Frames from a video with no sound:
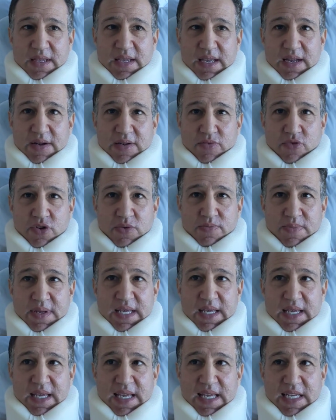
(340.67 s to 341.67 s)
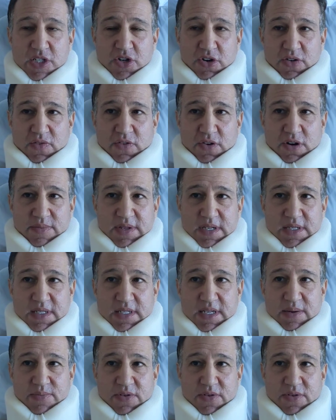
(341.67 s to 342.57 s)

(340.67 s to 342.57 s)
it would be easier for him to see.